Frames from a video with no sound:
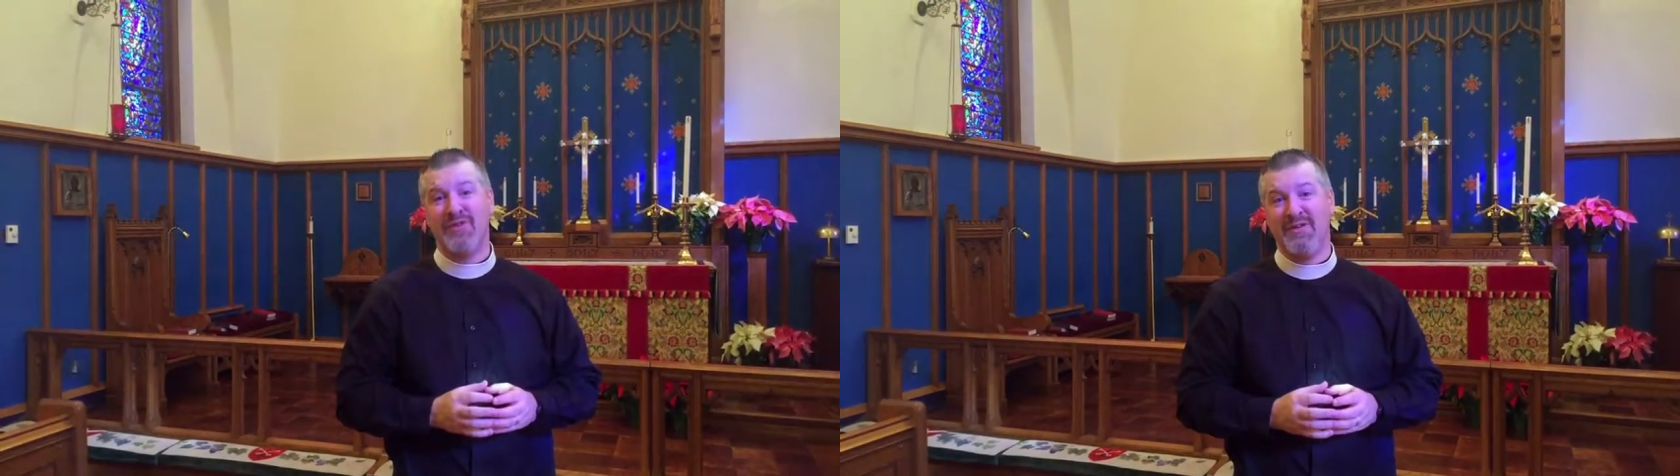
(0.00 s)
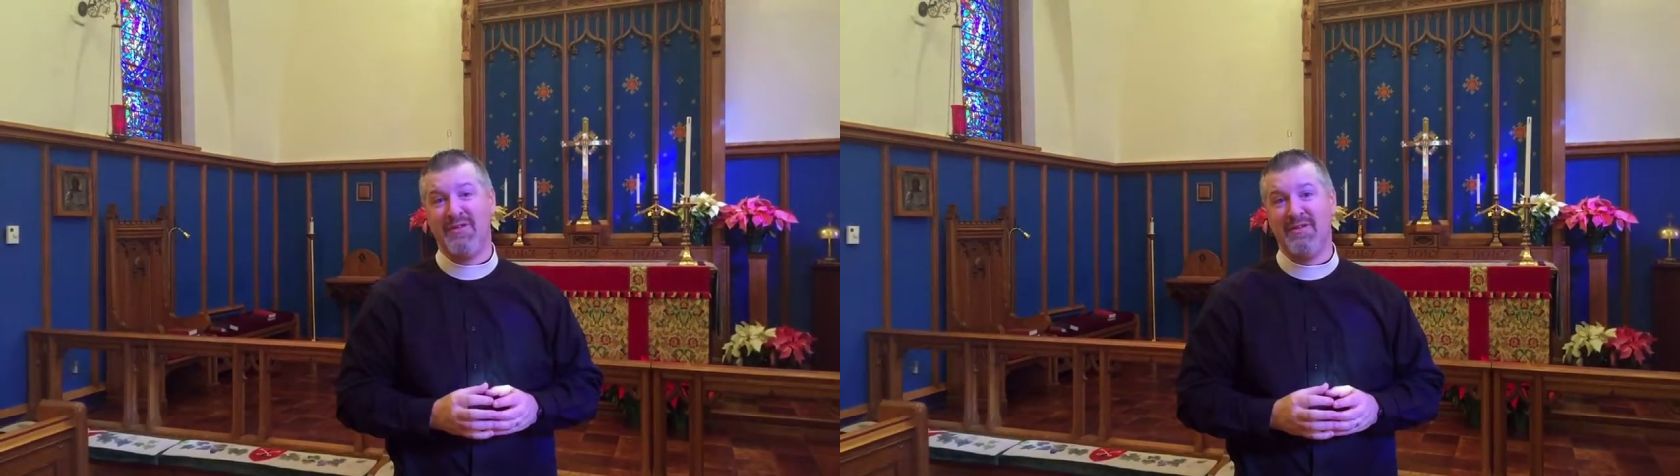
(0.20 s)

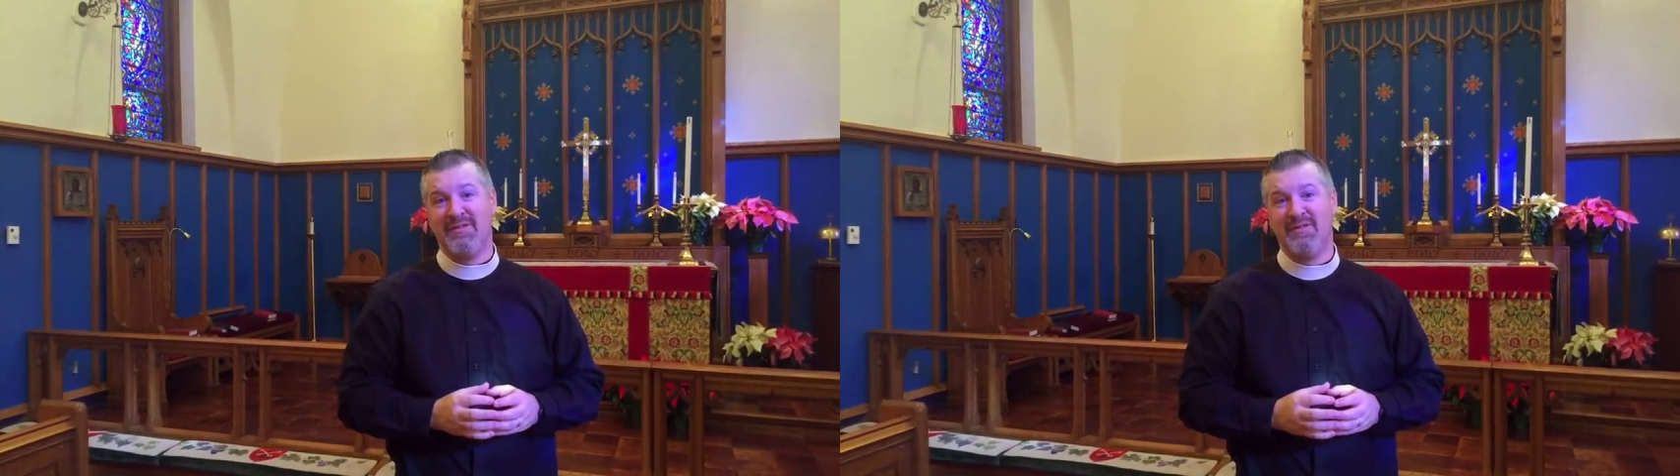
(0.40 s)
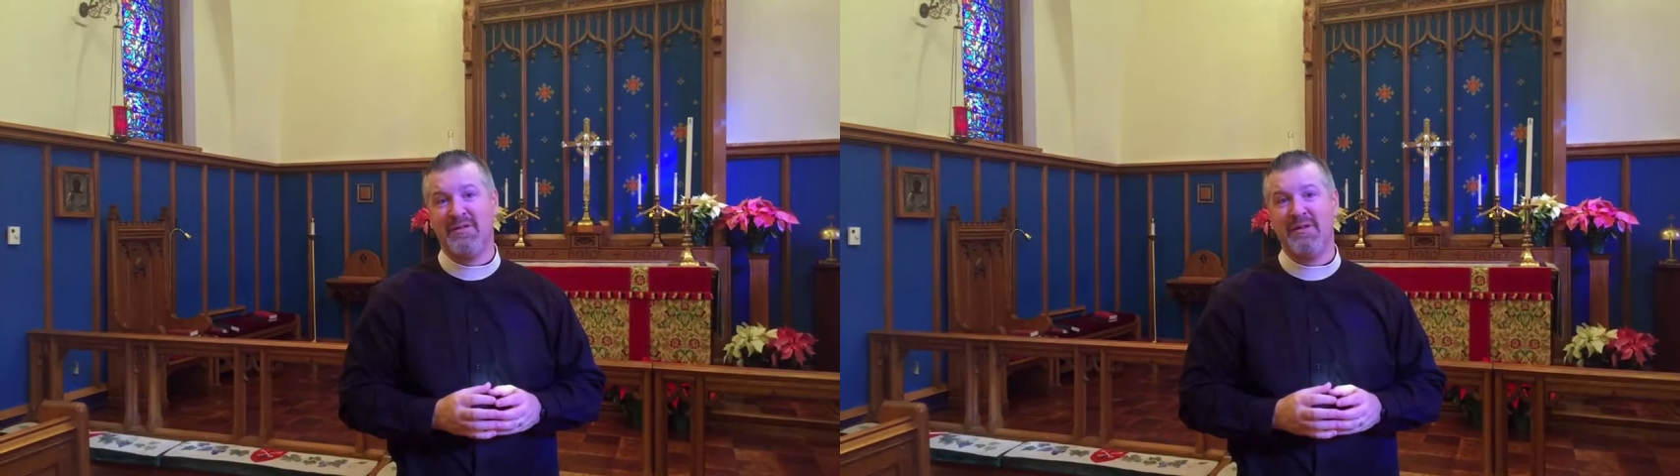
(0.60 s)

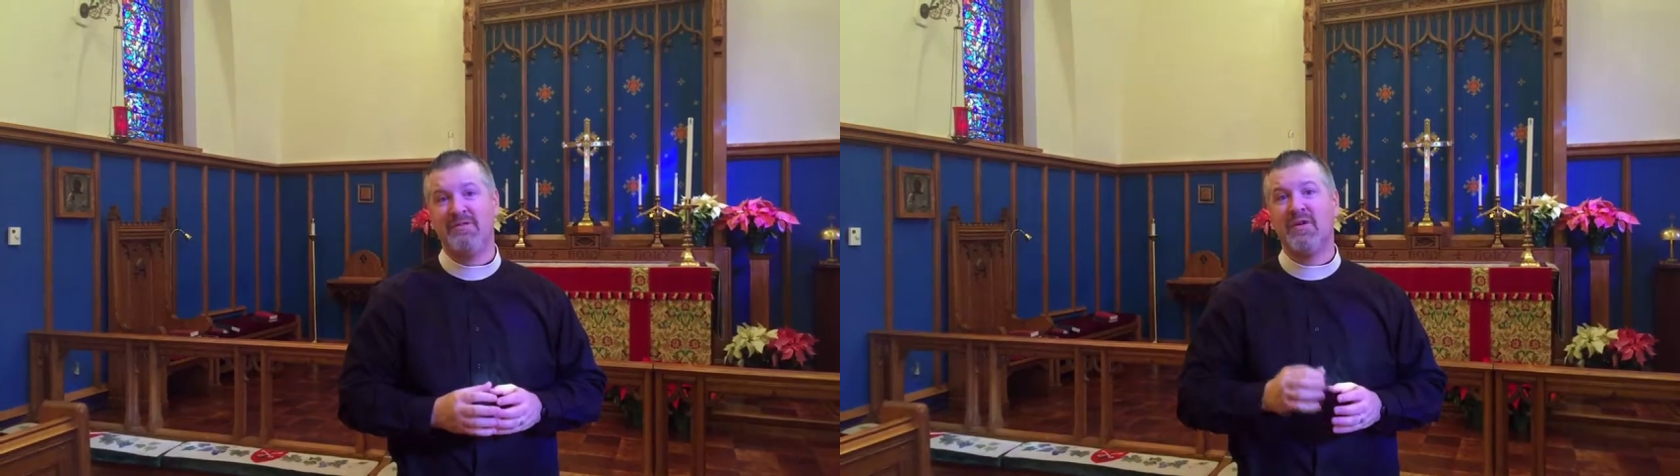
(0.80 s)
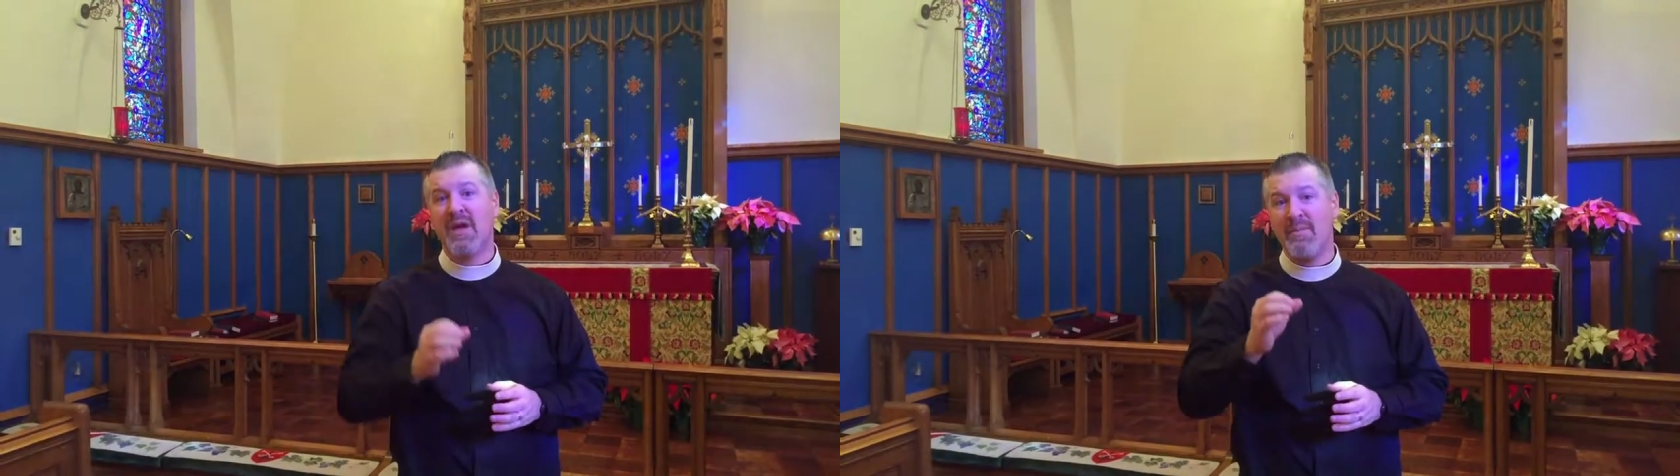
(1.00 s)
Jesus,
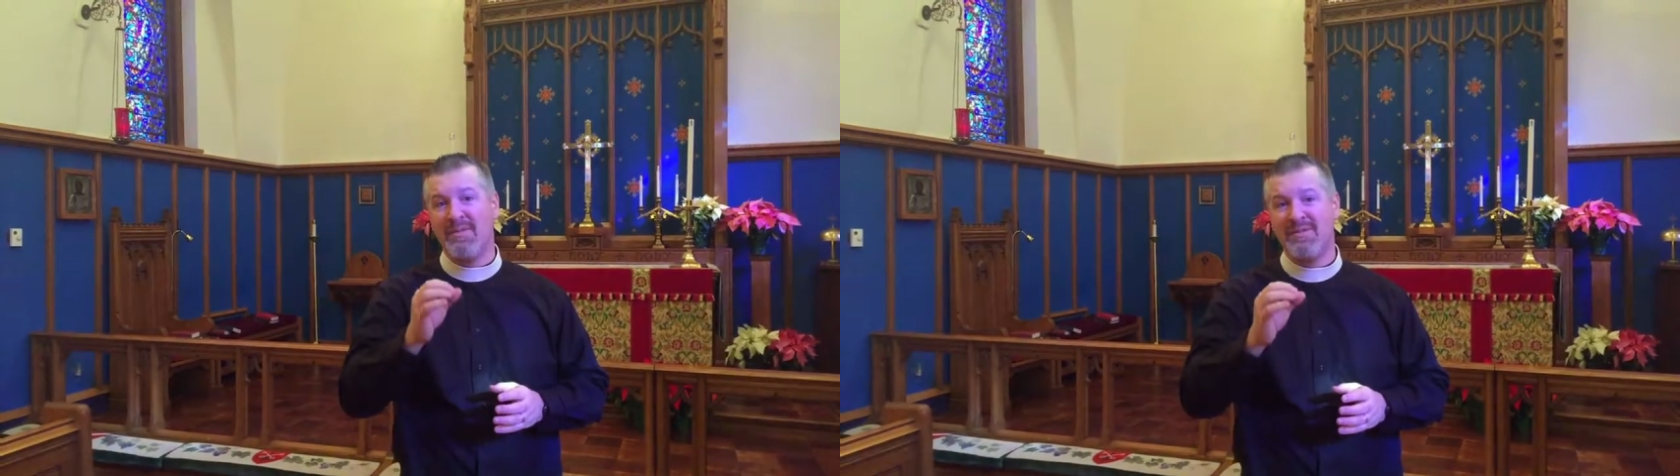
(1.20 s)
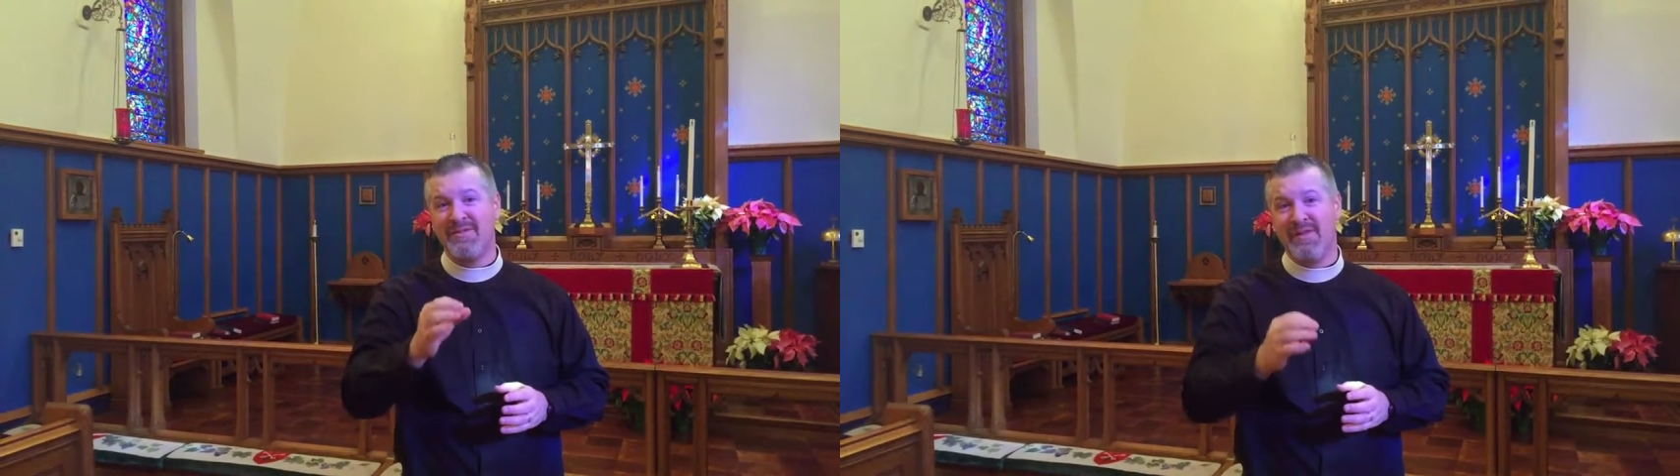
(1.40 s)
to come
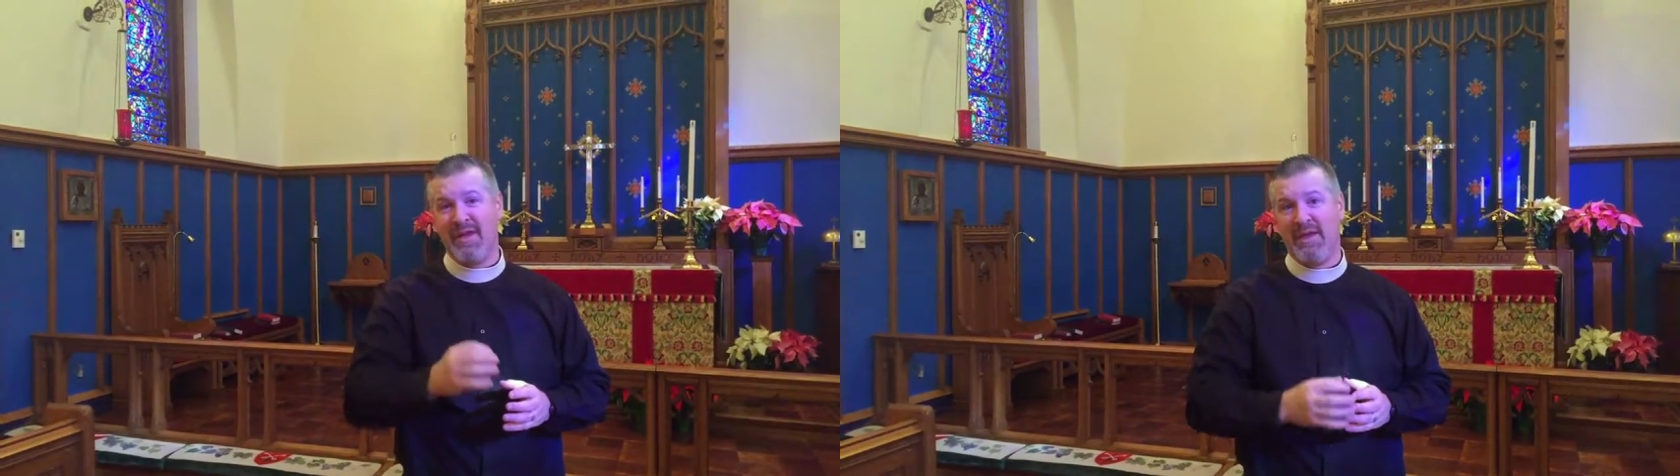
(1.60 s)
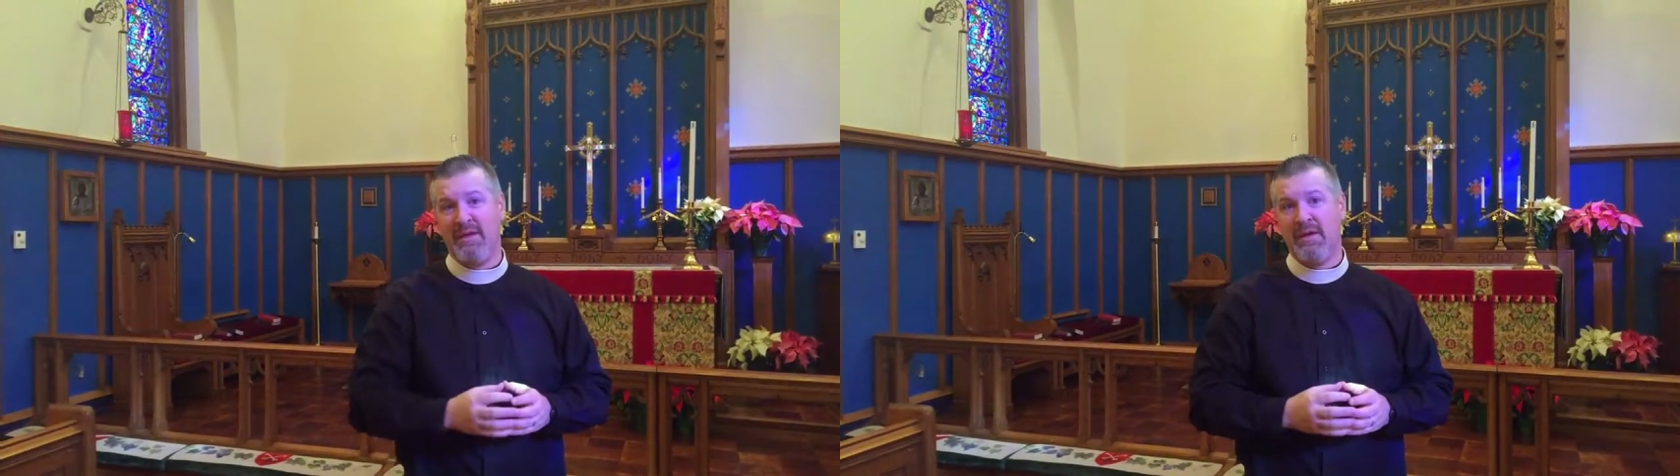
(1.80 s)
and
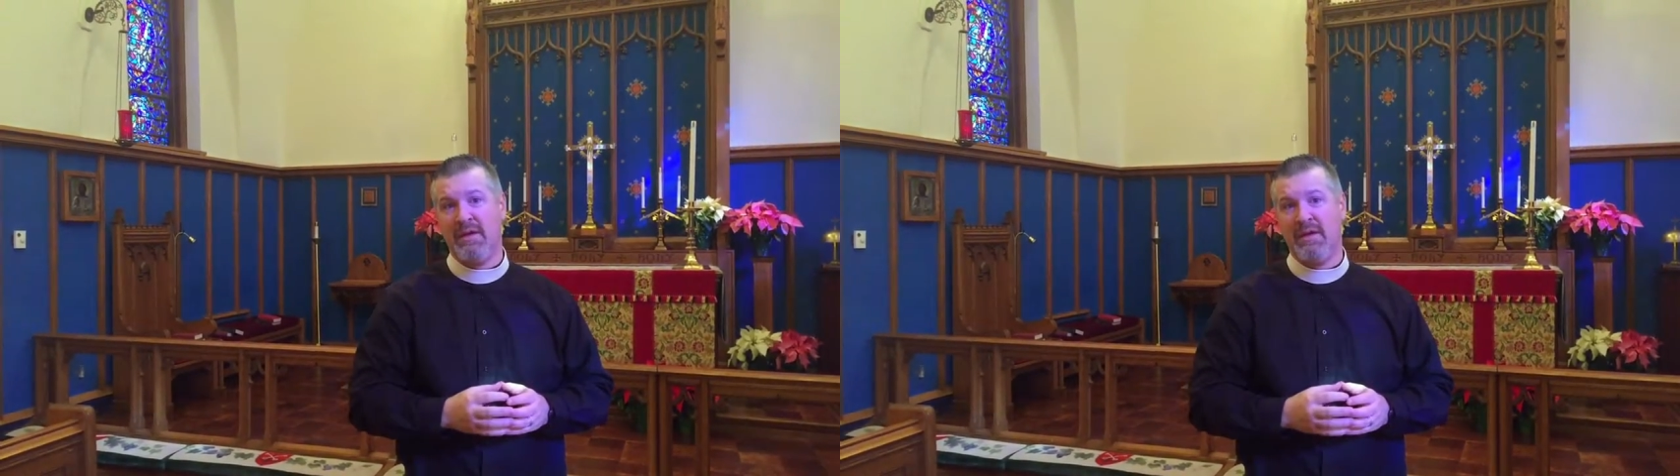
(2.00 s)
see,